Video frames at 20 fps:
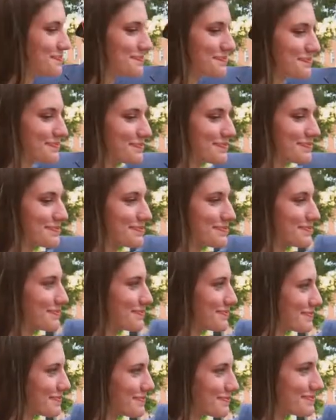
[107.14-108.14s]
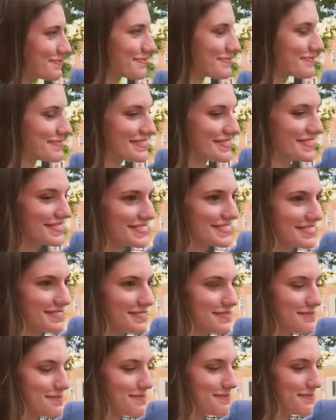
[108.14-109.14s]

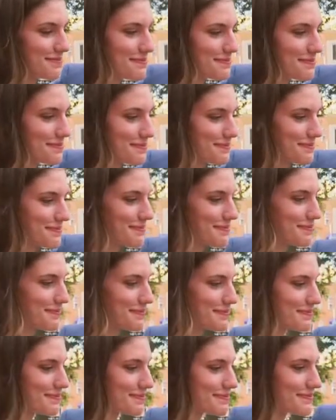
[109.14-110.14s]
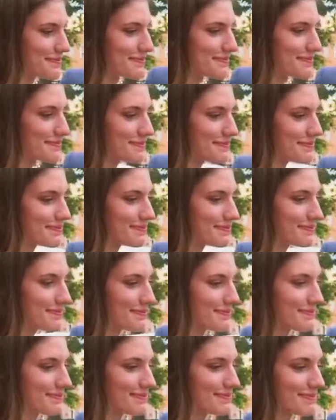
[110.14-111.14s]

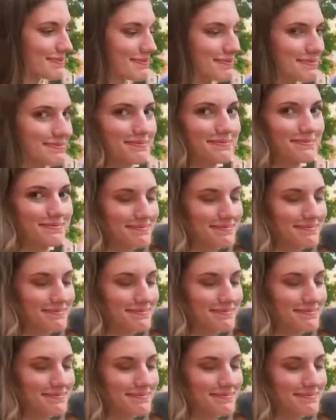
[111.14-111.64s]
This person isn't speaking.